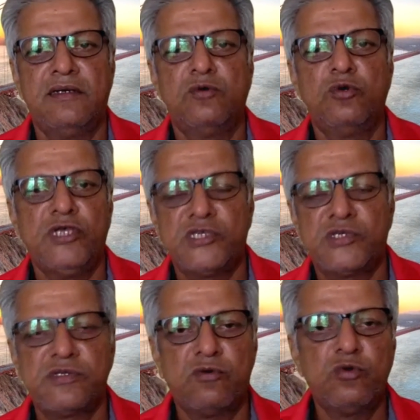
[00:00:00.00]

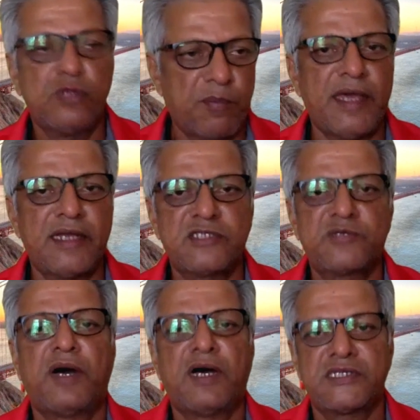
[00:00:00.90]
who the player is
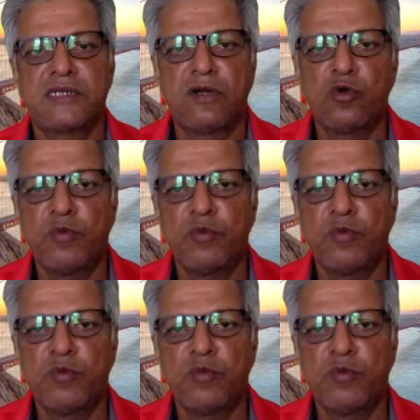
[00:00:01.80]
passed on to,